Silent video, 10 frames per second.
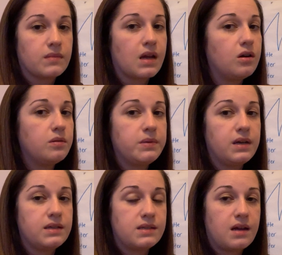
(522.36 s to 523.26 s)
I hope you
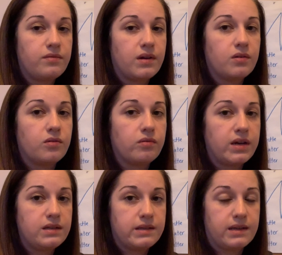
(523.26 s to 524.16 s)
guys have a
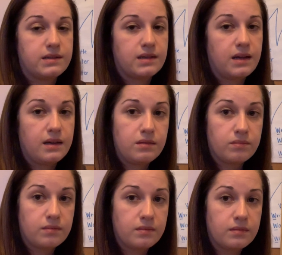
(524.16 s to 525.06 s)
great day today,
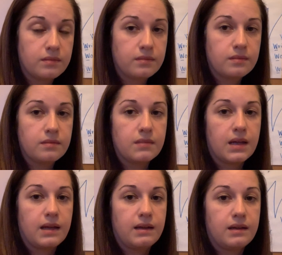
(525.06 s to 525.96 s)

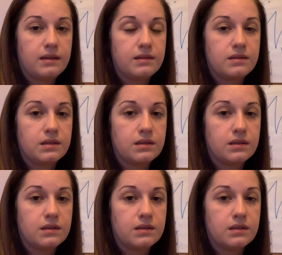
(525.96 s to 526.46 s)
and